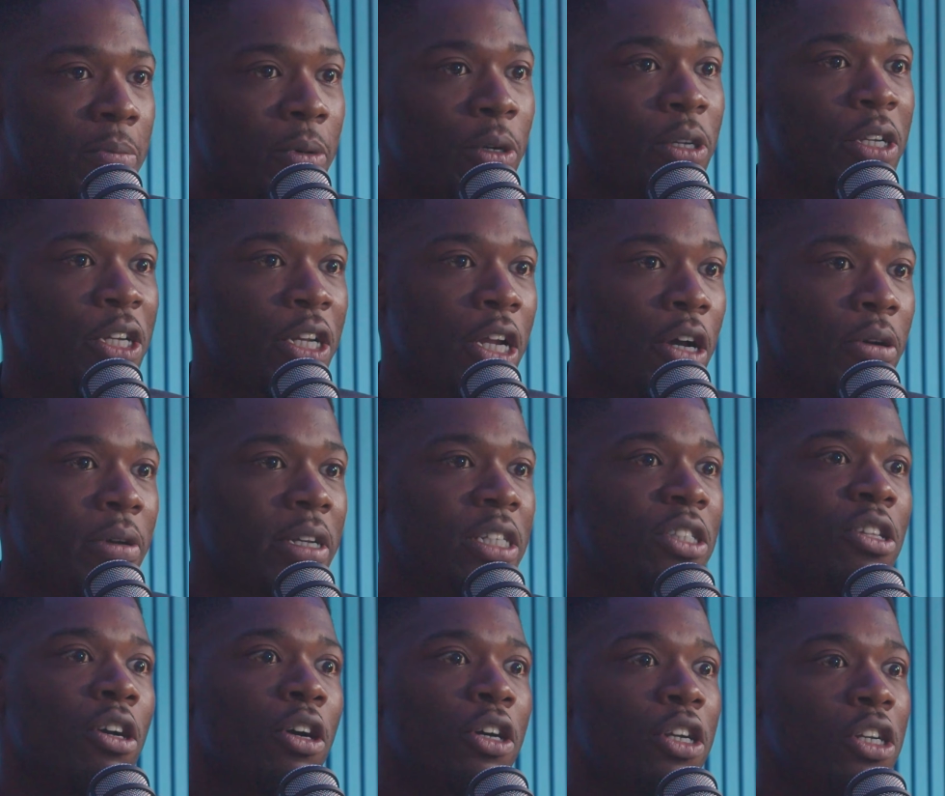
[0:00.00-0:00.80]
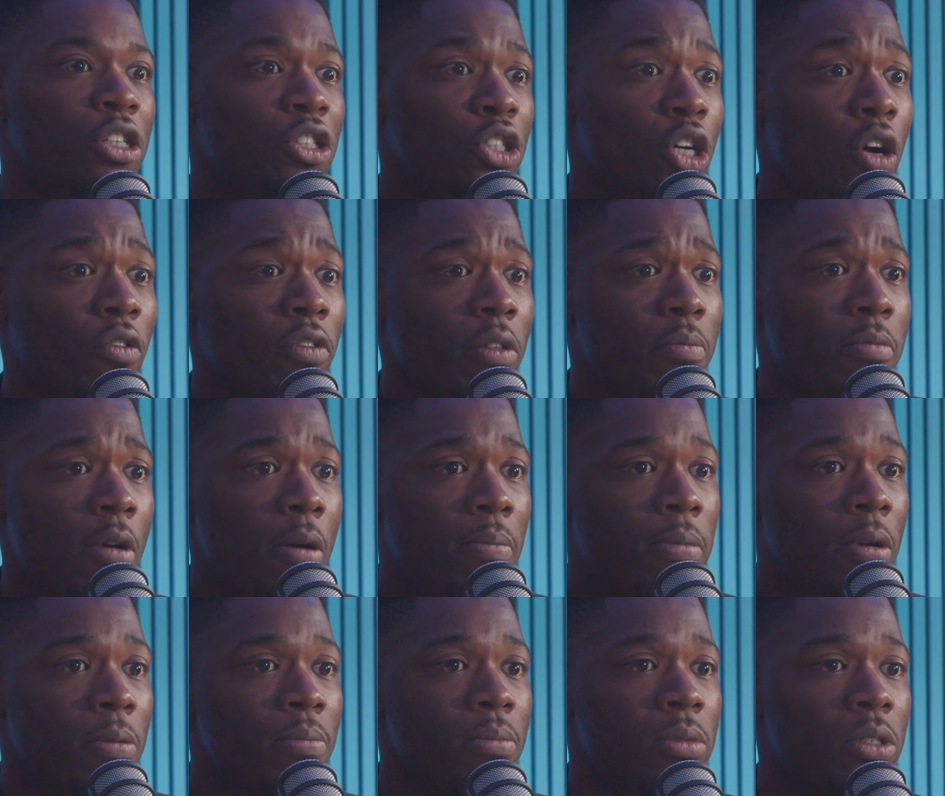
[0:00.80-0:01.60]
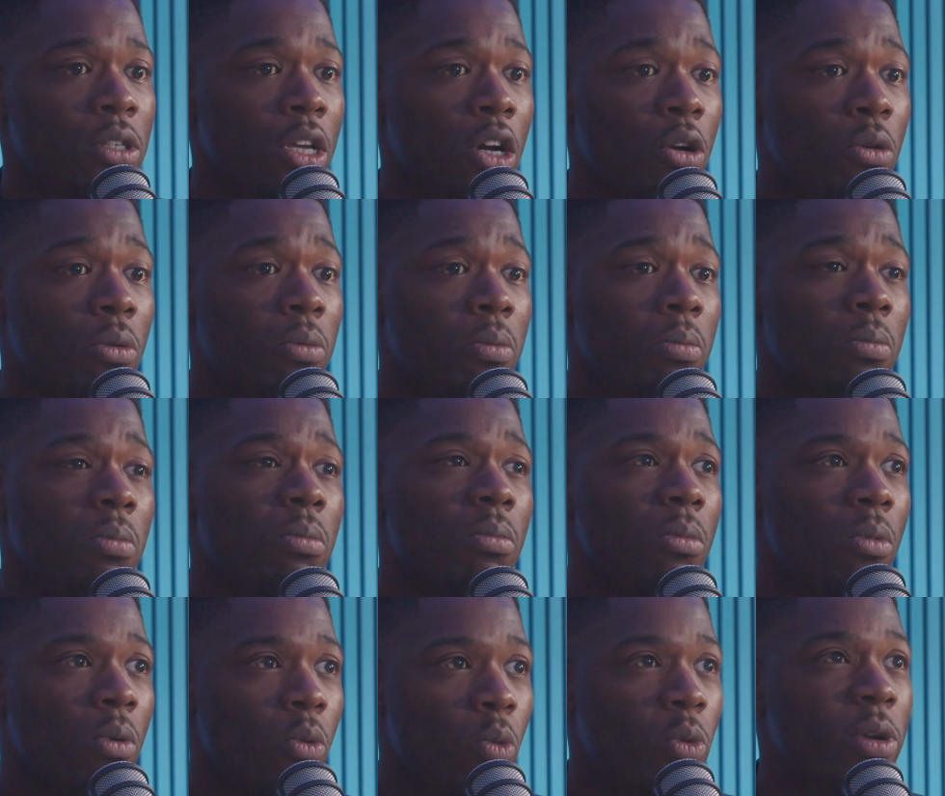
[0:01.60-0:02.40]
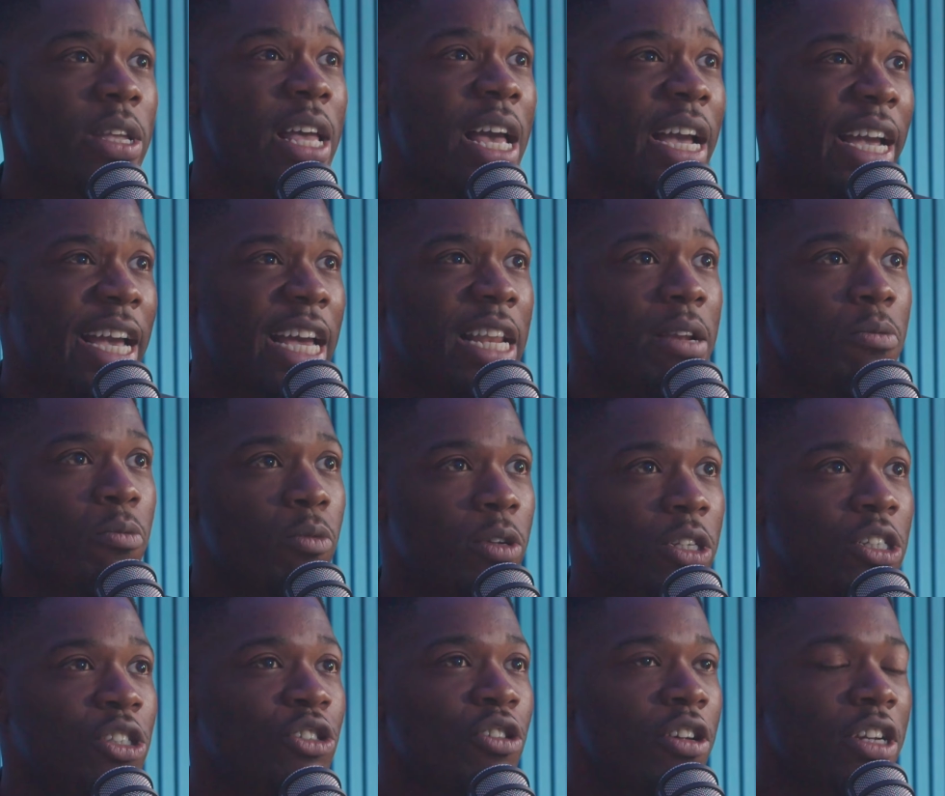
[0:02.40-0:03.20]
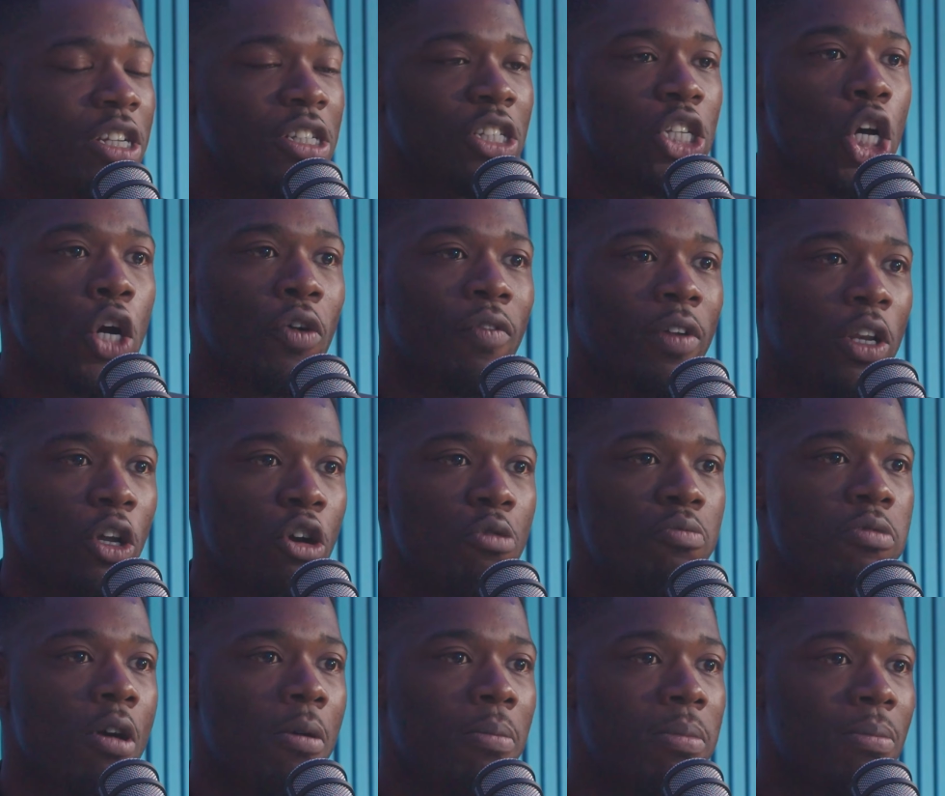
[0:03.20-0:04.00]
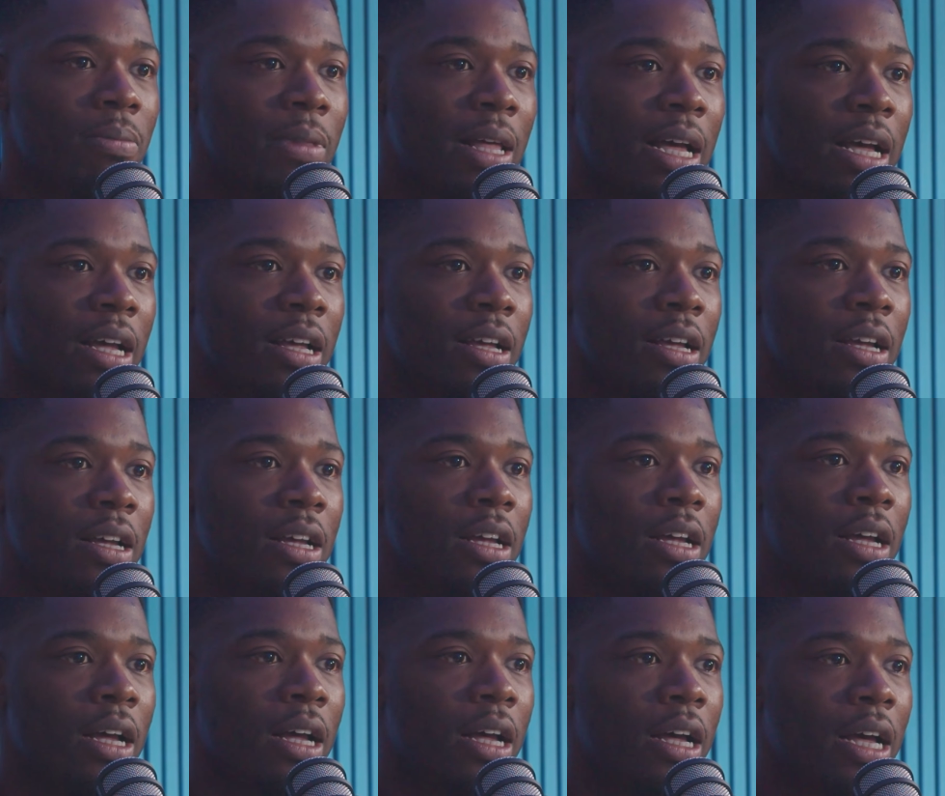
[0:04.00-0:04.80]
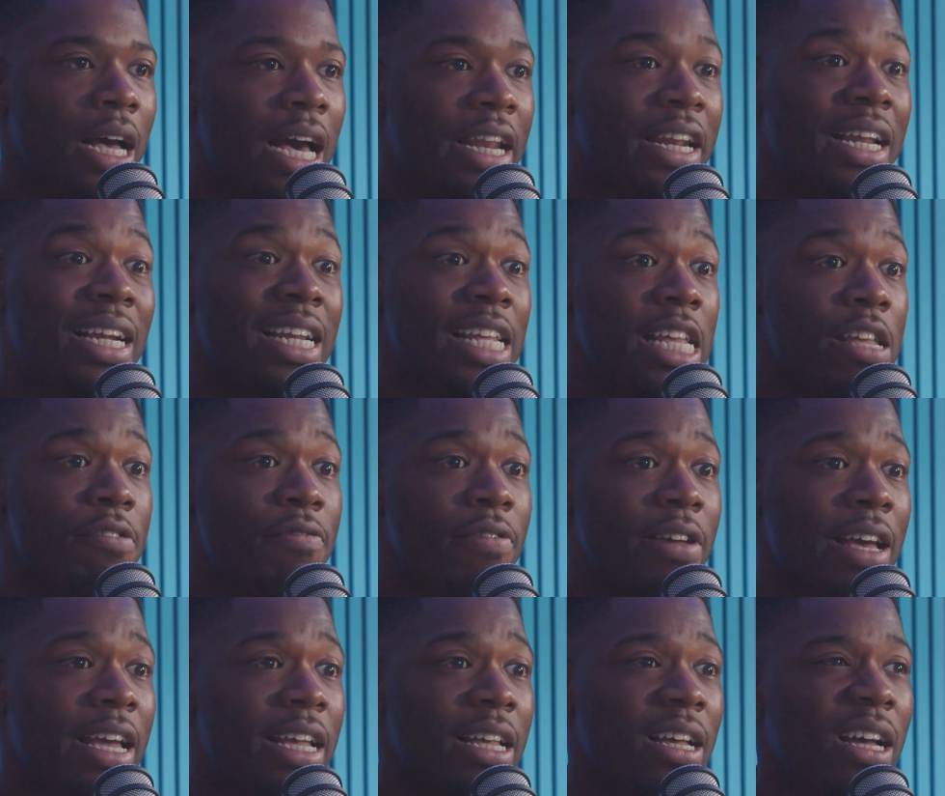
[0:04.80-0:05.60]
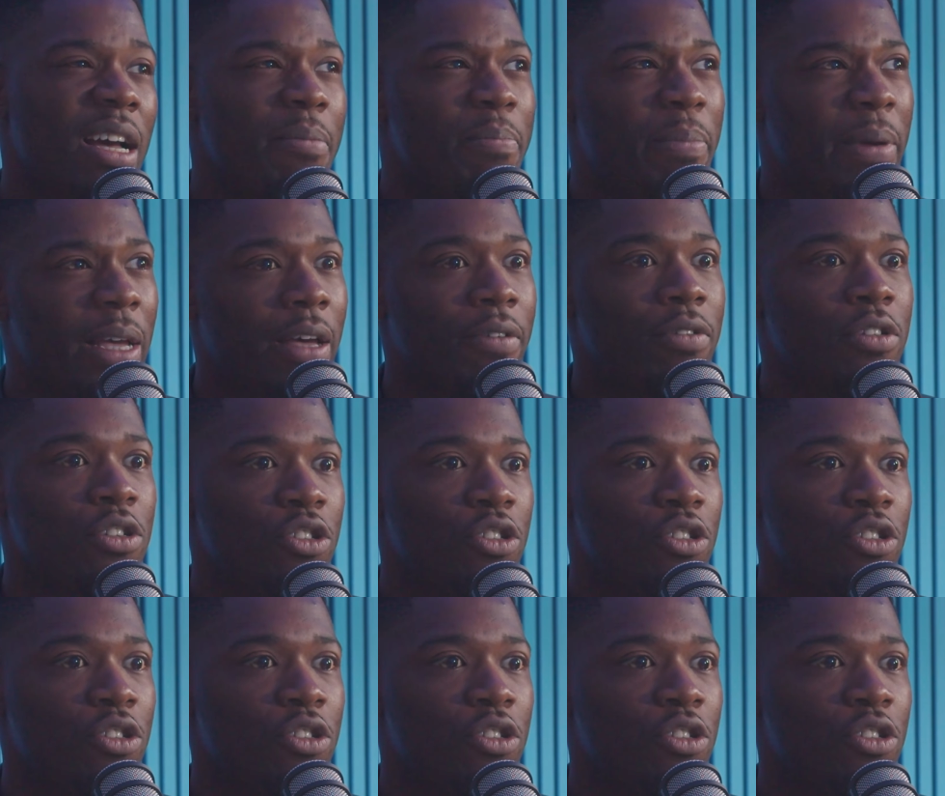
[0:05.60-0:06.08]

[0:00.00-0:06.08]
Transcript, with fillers: but you know it's not going to solve the problem. So yeah. We, again, we're just trying to solve a little problem that. Uh, and alleviate a bit of